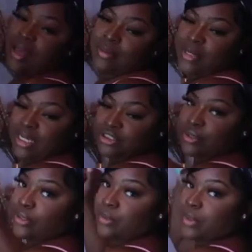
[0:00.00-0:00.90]
I'm not
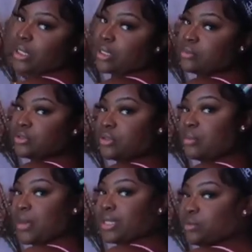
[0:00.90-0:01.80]
showing you again. I'm
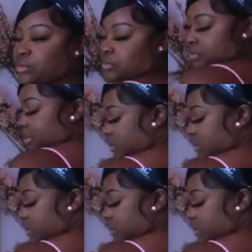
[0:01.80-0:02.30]
showing my YouTube.